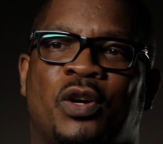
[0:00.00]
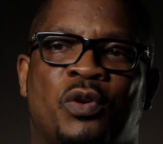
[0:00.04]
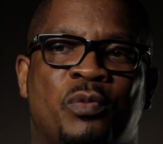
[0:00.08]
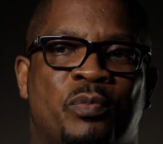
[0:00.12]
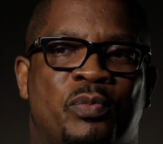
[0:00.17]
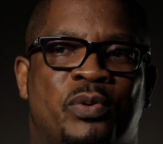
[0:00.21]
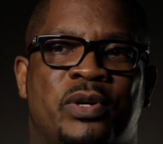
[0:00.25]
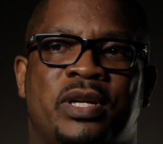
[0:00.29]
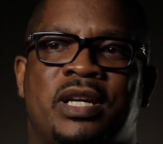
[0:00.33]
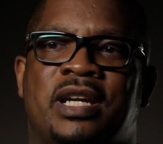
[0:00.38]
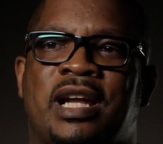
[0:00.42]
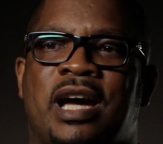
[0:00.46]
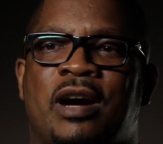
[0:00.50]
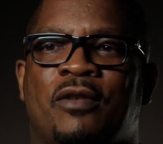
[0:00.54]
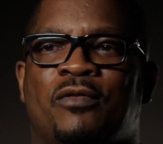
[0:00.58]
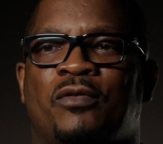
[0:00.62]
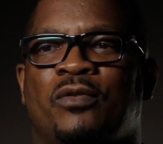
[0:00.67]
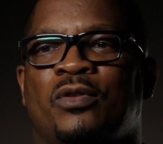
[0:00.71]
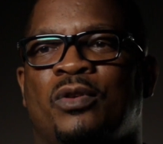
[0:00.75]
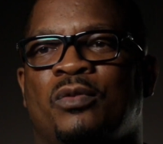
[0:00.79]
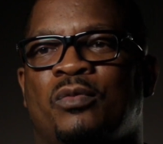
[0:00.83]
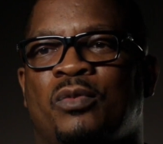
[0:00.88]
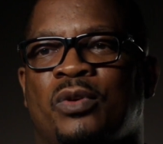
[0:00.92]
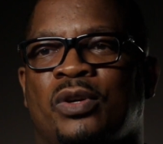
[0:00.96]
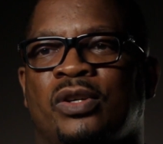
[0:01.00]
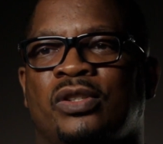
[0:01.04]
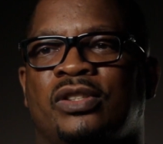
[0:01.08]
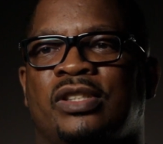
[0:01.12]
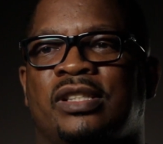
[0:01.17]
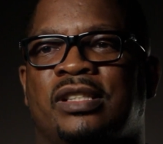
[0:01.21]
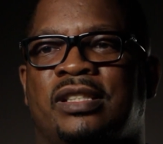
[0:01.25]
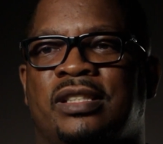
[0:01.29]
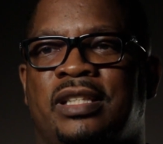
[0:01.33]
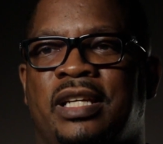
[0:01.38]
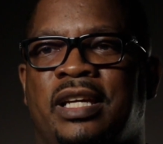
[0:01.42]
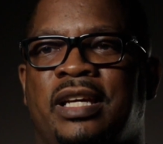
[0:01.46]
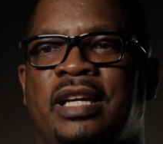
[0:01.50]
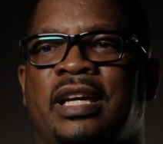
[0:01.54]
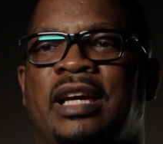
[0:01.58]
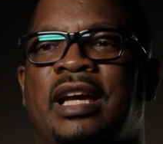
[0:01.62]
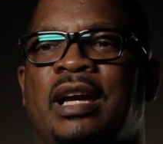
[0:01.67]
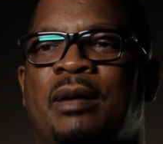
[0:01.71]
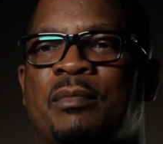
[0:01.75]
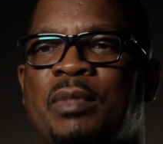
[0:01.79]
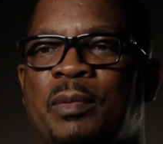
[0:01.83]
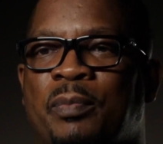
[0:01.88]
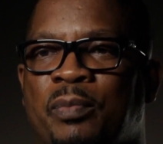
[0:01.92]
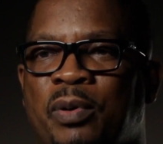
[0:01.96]
don't put it out for the world to see,
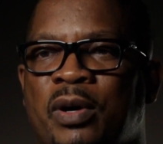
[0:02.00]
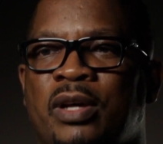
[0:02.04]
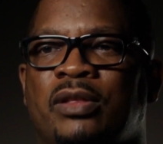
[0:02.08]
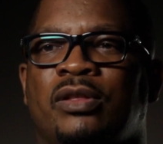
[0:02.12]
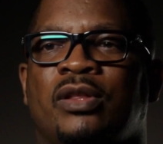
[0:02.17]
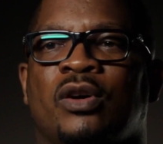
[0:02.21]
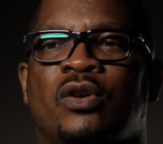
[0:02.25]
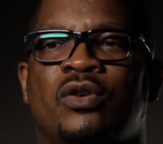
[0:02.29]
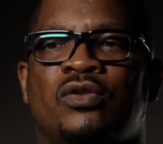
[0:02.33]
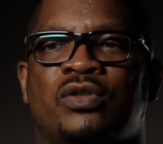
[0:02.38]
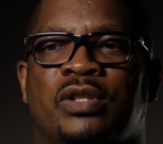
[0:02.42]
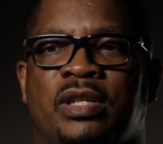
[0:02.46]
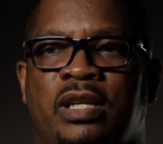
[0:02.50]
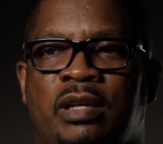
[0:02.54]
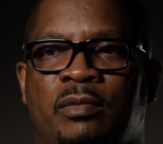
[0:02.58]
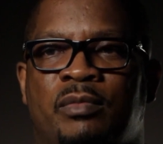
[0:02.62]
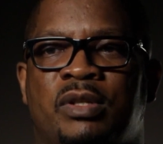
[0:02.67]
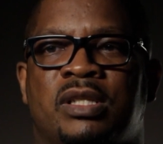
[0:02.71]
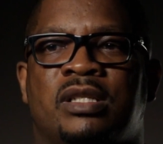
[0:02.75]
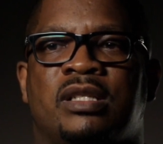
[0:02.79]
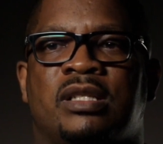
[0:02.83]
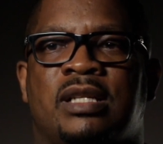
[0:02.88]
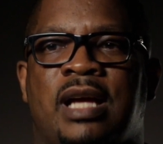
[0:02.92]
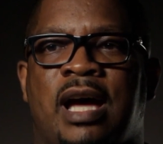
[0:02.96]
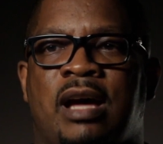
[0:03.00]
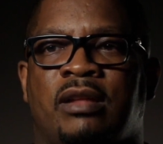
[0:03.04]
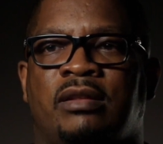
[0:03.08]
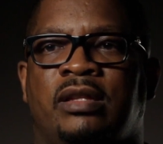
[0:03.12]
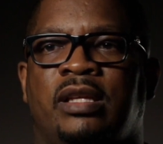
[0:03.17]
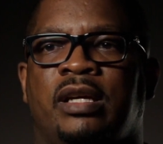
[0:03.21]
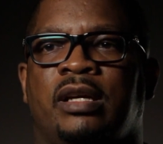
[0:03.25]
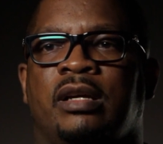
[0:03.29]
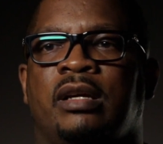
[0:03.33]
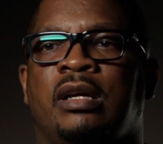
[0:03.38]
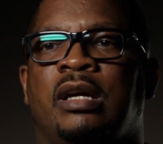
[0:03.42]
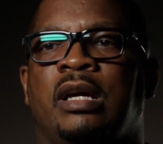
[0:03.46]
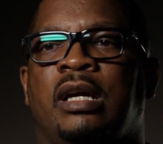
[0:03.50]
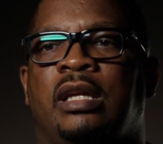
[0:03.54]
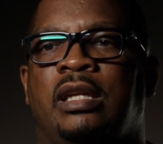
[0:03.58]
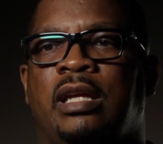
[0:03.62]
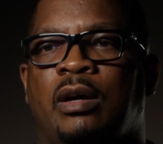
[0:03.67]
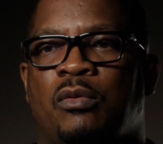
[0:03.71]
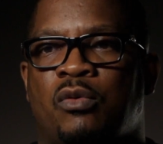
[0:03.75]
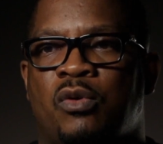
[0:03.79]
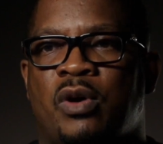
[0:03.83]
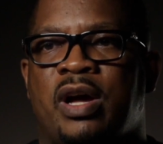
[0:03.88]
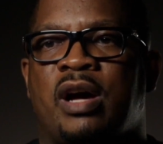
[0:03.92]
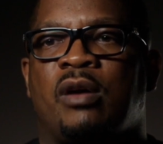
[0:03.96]
but put those images out there
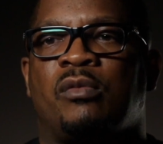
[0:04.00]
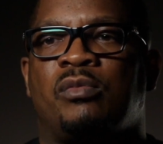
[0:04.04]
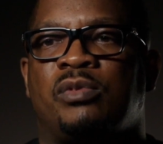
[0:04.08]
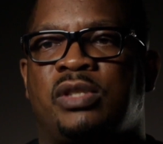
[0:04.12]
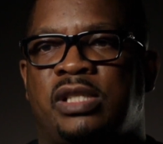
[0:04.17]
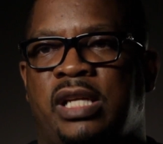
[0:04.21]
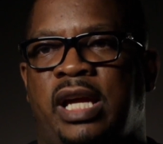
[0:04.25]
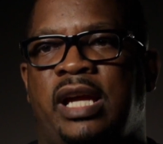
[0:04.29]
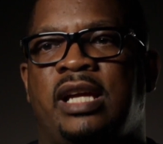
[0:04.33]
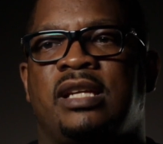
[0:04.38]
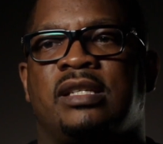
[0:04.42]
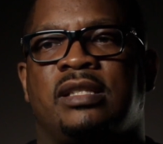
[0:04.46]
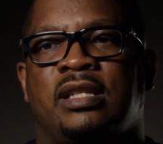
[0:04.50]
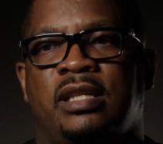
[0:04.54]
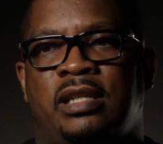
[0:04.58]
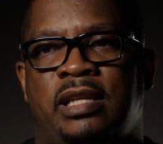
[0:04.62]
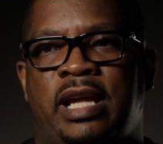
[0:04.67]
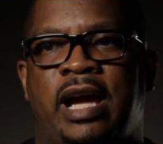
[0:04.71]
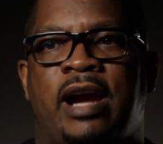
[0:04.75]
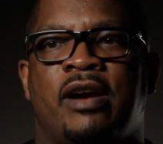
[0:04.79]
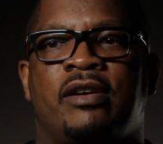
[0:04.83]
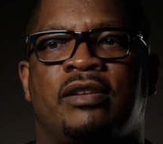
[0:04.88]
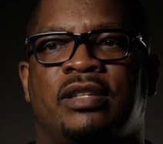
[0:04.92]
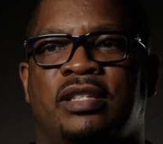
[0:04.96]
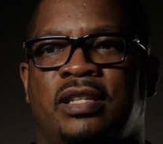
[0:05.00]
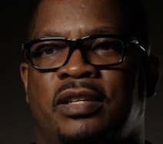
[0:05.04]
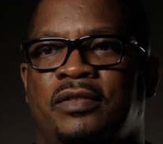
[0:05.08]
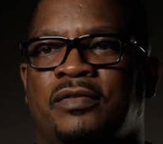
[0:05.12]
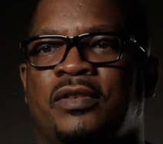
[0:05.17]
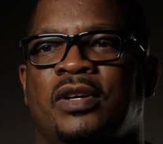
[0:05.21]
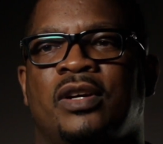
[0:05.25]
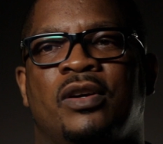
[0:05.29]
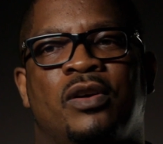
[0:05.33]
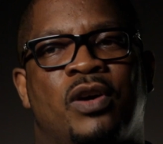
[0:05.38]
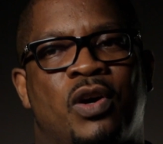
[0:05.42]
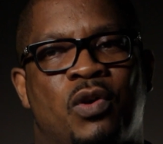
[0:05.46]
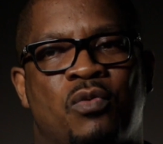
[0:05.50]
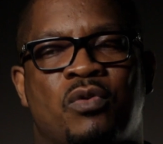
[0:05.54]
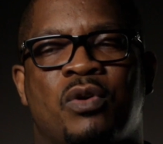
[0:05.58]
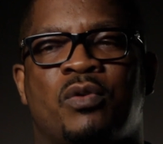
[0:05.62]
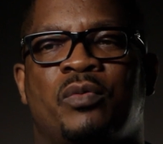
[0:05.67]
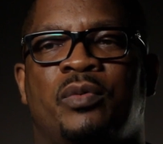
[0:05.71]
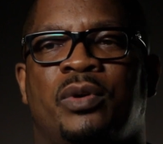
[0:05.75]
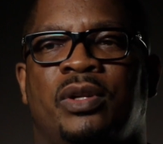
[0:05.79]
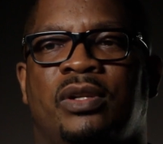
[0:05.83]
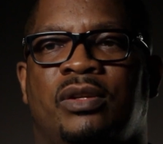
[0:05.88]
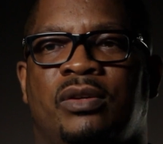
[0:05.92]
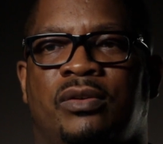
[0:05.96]
that will help change the narrative of
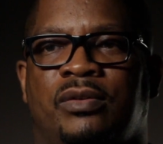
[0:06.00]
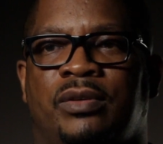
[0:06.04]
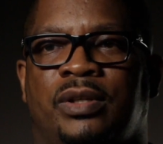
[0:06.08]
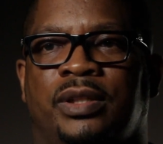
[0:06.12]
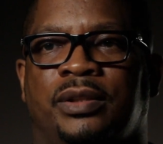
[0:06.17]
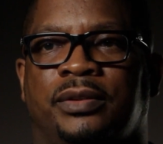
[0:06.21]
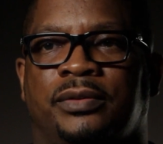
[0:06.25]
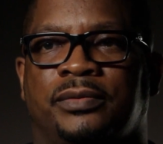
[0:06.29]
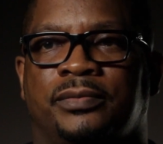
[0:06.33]
what we're doing.